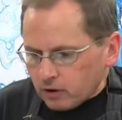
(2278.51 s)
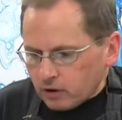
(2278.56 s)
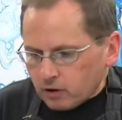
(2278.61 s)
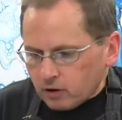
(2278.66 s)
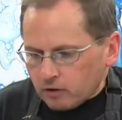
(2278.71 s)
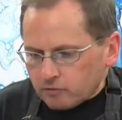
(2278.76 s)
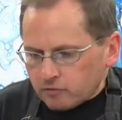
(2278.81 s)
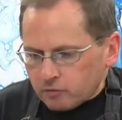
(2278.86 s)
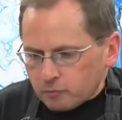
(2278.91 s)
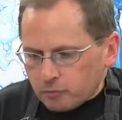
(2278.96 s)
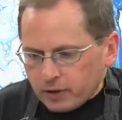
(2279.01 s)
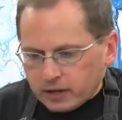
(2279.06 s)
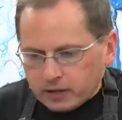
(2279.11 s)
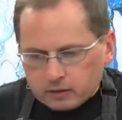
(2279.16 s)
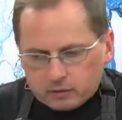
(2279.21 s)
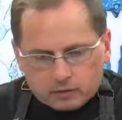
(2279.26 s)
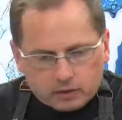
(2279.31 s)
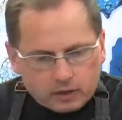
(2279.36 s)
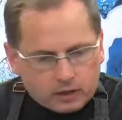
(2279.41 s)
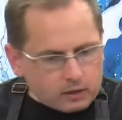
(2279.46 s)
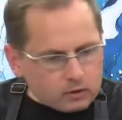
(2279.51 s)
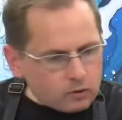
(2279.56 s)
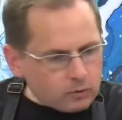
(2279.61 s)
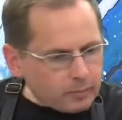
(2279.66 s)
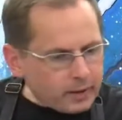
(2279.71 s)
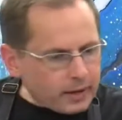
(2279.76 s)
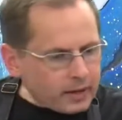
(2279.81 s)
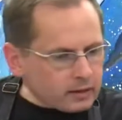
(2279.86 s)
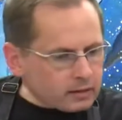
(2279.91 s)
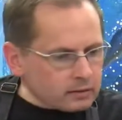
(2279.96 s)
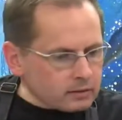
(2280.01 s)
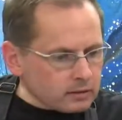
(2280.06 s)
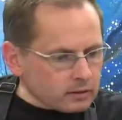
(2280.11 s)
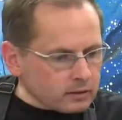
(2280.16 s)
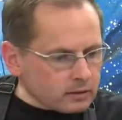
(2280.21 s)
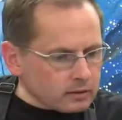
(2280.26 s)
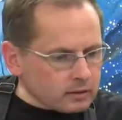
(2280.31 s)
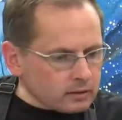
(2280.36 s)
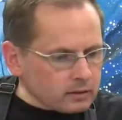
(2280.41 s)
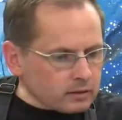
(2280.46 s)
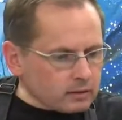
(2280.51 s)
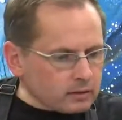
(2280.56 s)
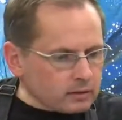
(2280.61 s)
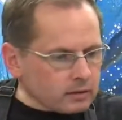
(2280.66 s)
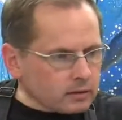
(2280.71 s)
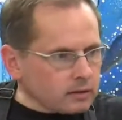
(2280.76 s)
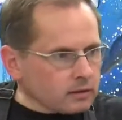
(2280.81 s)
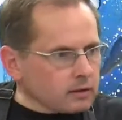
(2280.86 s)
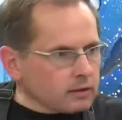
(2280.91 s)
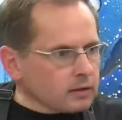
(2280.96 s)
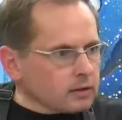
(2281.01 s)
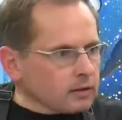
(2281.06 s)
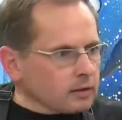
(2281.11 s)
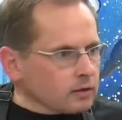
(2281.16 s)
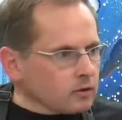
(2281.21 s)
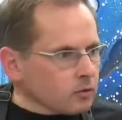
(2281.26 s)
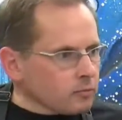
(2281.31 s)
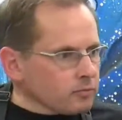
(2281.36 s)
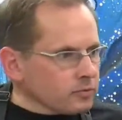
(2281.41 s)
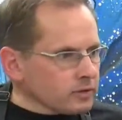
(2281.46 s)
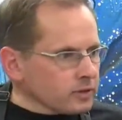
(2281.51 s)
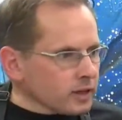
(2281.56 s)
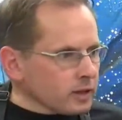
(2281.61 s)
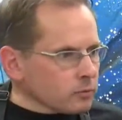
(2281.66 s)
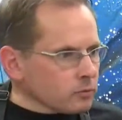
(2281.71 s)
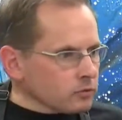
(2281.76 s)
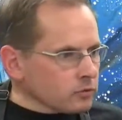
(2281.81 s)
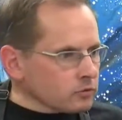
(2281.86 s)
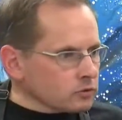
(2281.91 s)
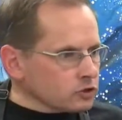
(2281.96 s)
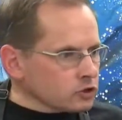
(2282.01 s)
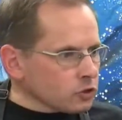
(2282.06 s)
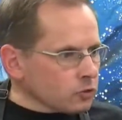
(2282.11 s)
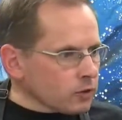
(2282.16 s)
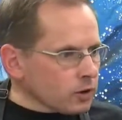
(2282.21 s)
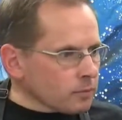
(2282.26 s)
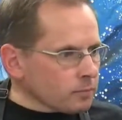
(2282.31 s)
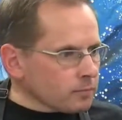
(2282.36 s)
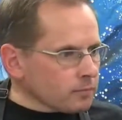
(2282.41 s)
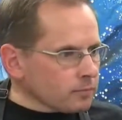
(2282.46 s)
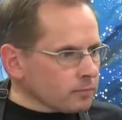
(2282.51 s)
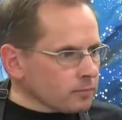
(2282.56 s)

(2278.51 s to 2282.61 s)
the paint. Oh man, hopefully that will show up.